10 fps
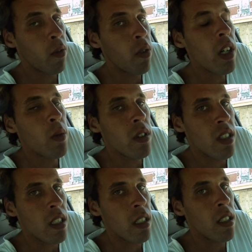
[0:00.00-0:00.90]

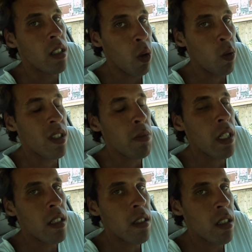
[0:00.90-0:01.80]
frequencies at low
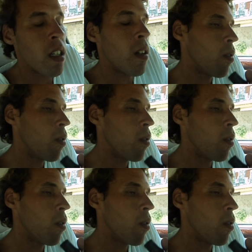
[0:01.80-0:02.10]
speeds.